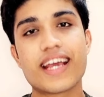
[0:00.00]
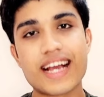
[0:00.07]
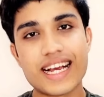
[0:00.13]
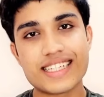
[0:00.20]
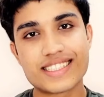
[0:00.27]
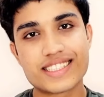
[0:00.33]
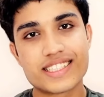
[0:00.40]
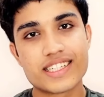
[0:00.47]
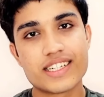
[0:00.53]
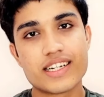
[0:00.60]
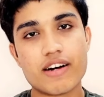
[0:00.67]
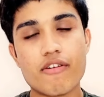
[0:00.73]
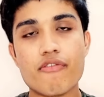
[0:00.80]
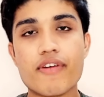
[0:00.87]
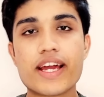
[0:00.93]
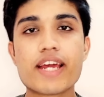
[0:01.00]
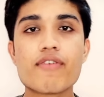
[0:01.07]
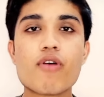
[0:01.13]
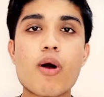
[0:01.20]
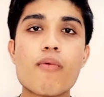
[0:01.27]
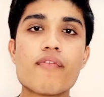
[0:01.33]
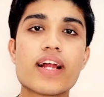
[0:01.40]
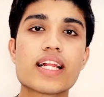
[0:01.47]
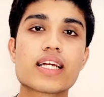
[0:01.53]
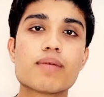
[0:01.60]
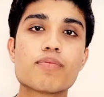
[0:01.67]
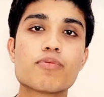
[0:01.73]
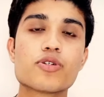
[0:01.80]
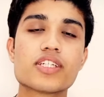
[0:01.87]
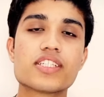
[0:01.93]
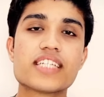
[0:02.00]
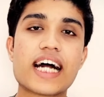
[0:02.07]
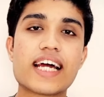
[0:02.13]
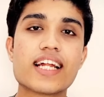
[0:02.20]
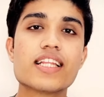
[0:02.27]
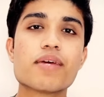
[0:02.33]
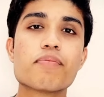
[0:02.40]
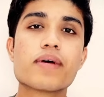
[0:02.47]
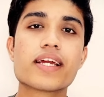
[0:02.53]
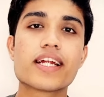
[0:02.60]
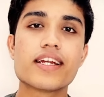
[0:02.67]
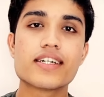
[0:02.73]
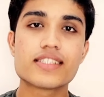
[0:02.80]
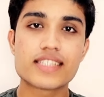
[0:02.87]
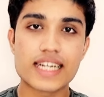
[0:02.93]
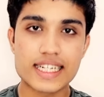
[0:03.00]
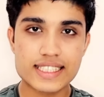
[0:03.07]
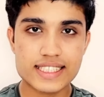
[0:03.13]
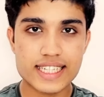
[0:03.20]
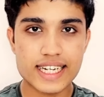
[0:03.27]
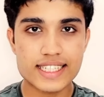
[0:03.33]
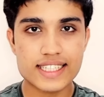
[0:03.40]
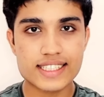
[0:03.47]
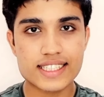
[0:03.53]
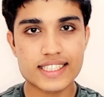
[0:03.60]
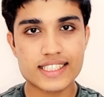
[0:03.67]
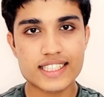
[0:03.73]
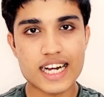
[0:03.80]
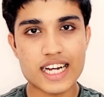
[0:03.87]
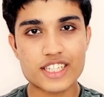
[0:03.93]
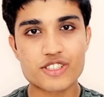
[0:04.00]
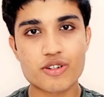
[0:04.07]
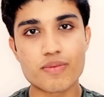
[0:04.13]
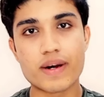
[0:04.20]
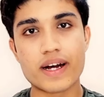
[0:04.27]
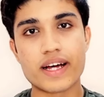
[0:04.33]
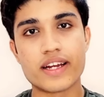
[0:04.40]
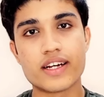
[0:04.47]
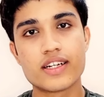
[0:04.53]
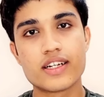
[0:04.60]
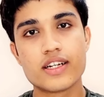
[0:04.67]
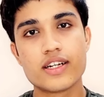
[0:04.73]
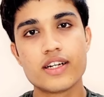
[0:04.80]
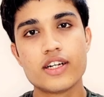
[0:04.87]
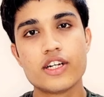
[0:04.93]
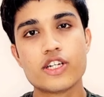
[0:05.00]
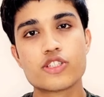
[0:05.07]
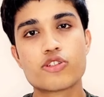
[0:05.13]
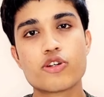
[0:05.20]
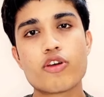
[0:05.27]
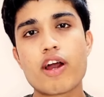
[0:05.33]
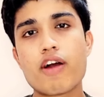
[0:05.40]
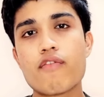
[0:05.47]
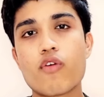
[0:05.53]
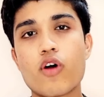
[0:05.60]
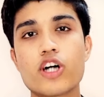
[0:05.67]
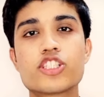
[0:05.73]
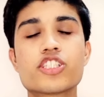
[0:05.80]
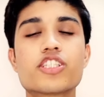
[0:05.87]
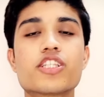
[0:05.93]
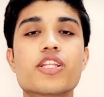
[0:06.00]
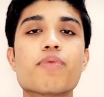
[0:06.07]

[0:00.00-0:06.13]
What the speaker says: guys, a very warm welcome to the channel The MarineR SK. This is Daksh Kumar. So you have watched the